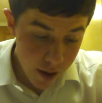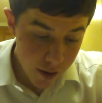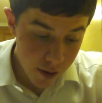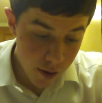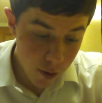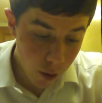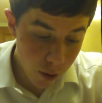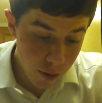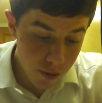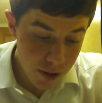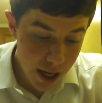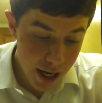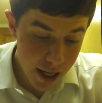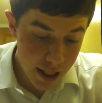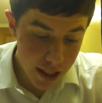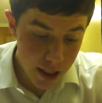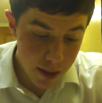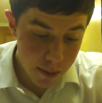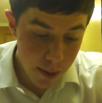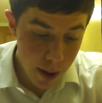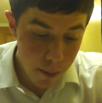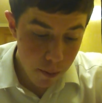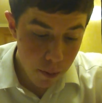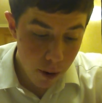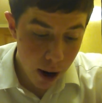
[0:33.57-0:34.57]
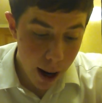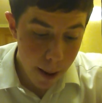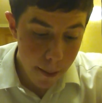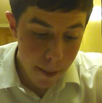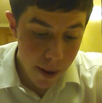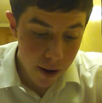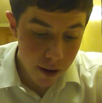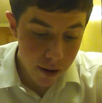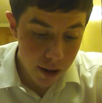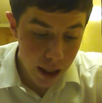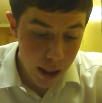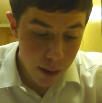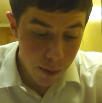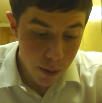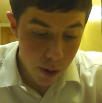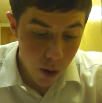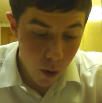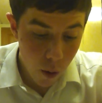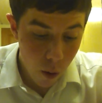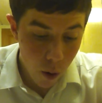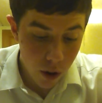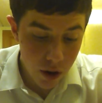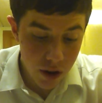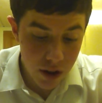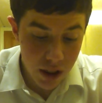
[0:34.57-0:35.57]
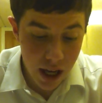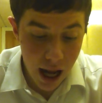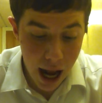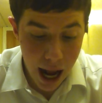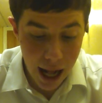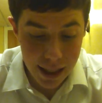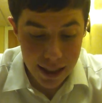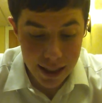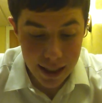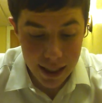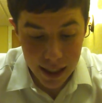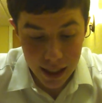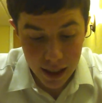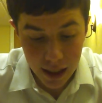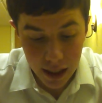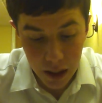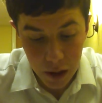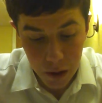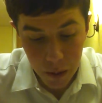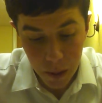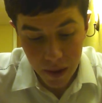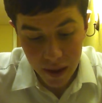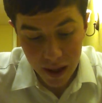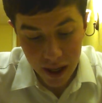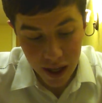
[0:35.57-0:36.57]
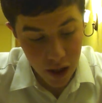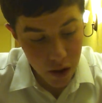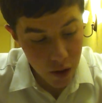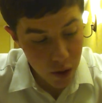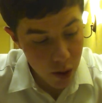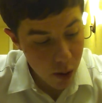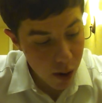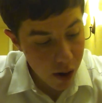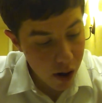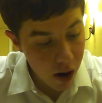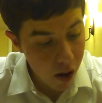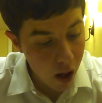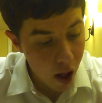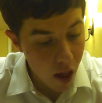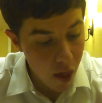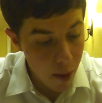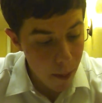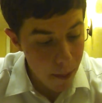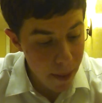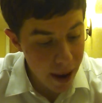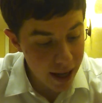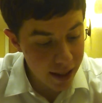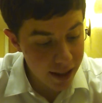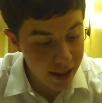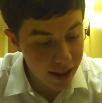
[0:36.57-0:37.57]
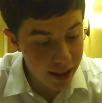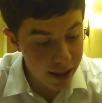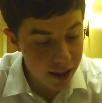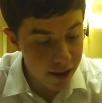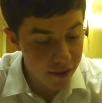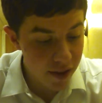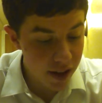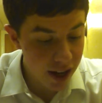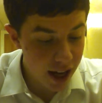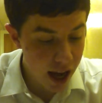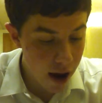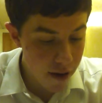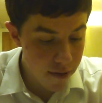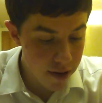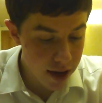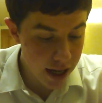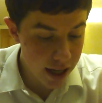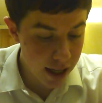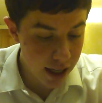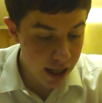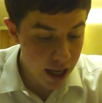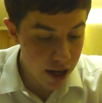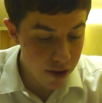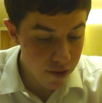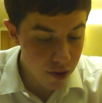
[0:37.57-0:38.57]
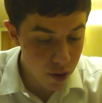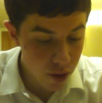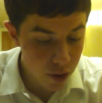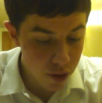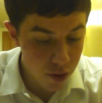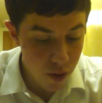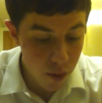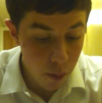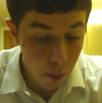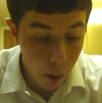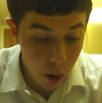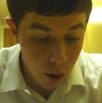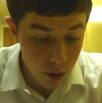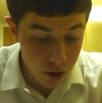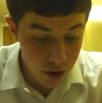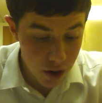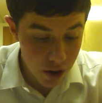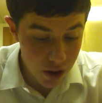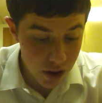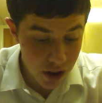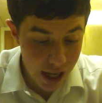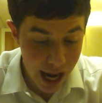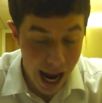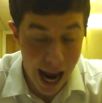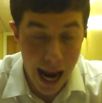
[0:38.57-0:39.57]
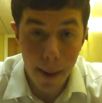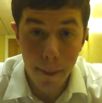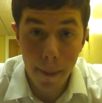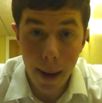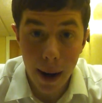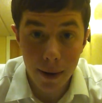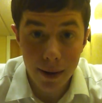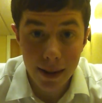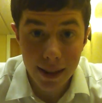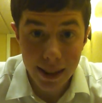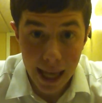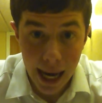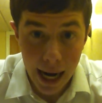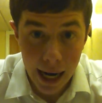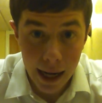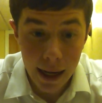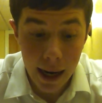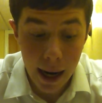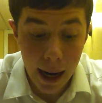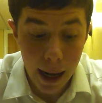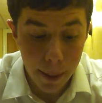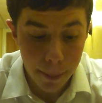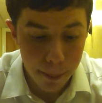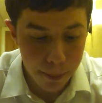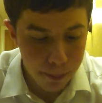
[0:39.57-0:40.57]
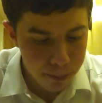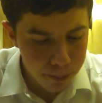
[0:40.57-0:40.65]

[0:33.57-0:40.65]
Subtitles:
The Old Testament primarily records God's dealings with Israel on the basis of the covenant given through Moses at Mount Sinai,